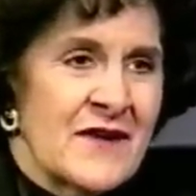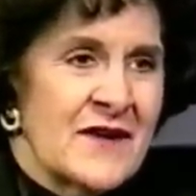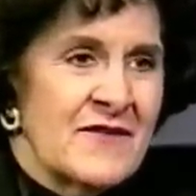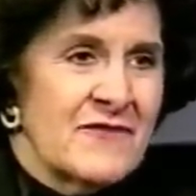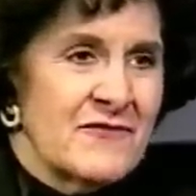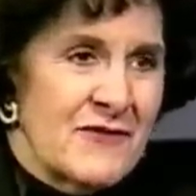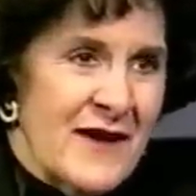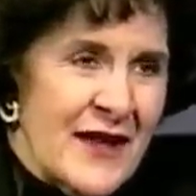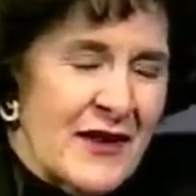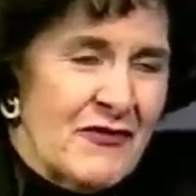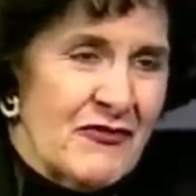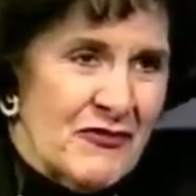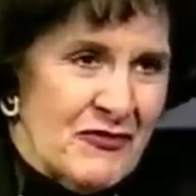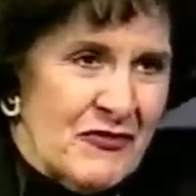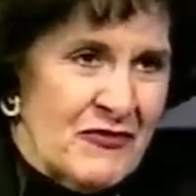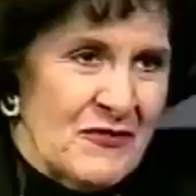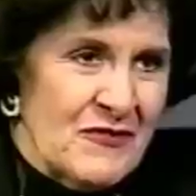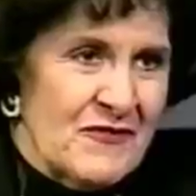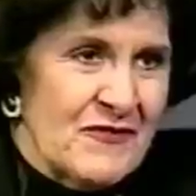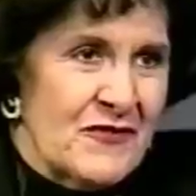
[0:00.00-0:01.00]
of
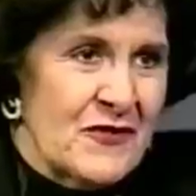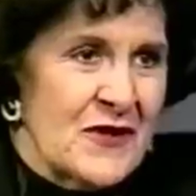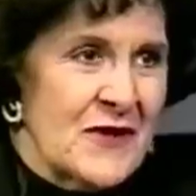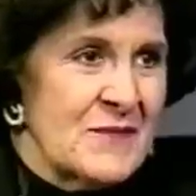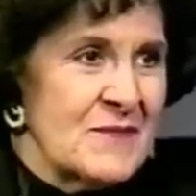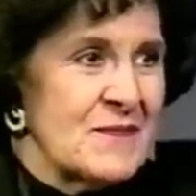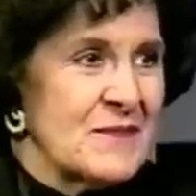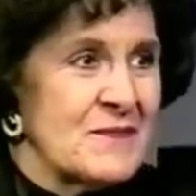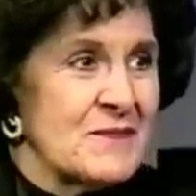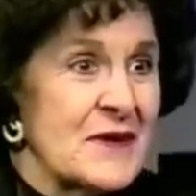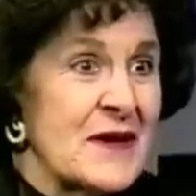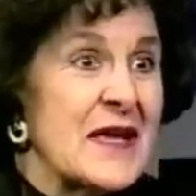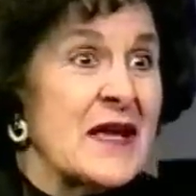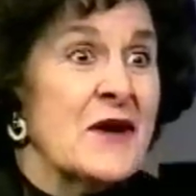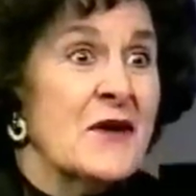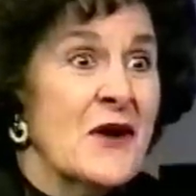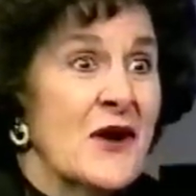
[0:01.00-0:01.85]
gratitude for bringing